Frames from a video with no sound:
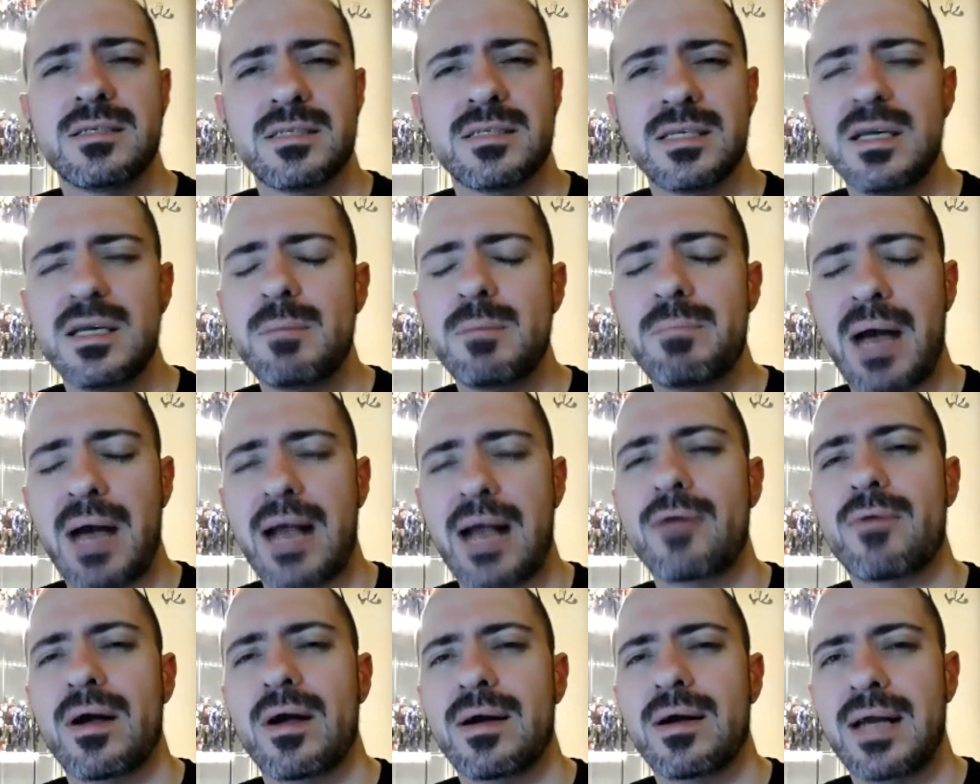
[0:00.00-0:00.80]
need
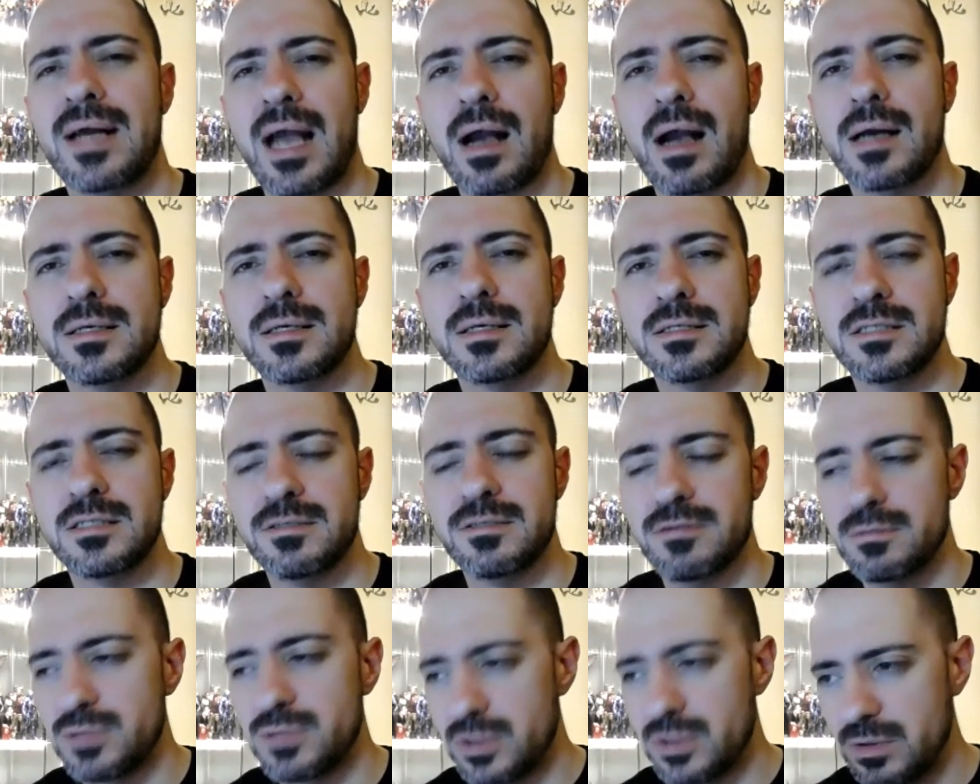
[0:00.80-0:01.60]
background characters if
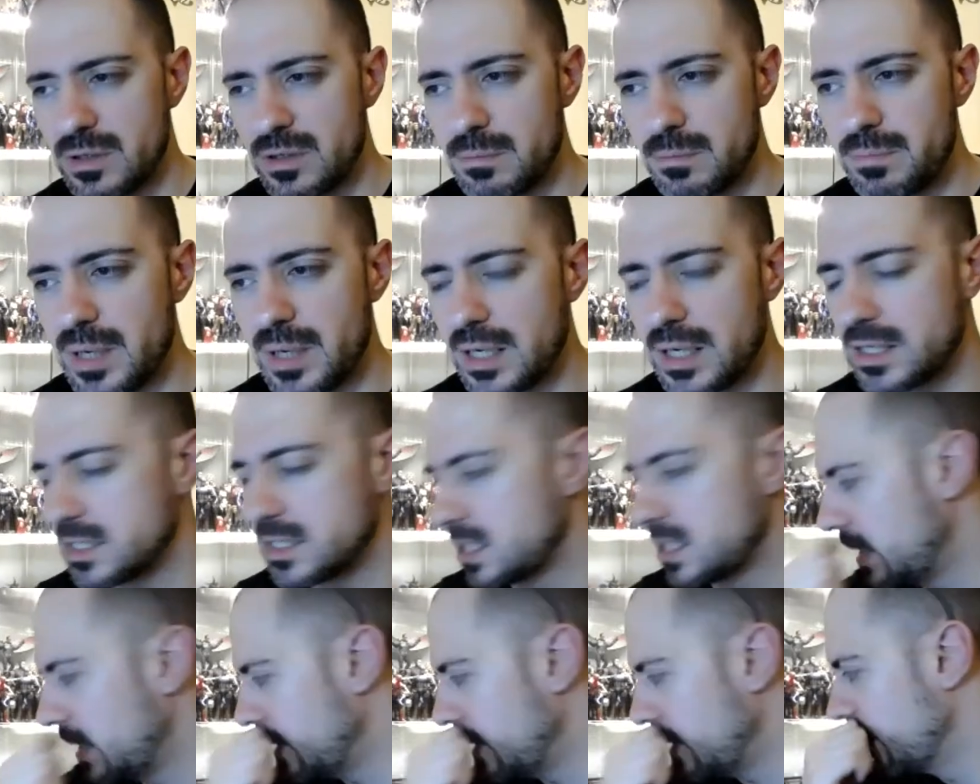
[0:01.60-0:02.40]
I'm doing a big
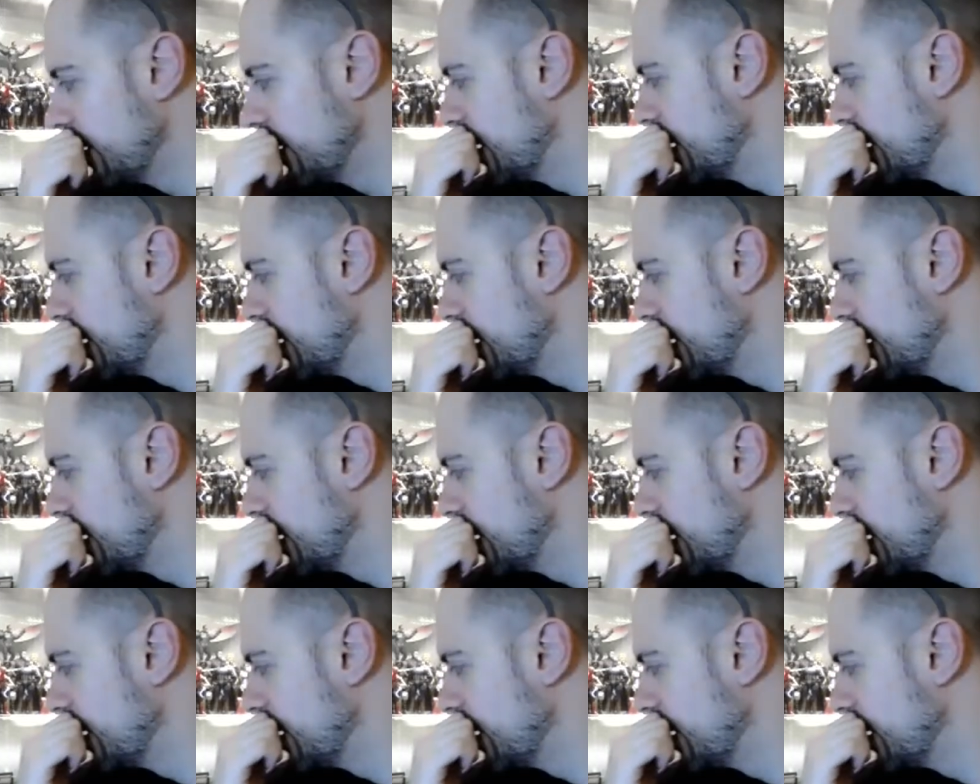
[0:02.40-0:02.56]
scene.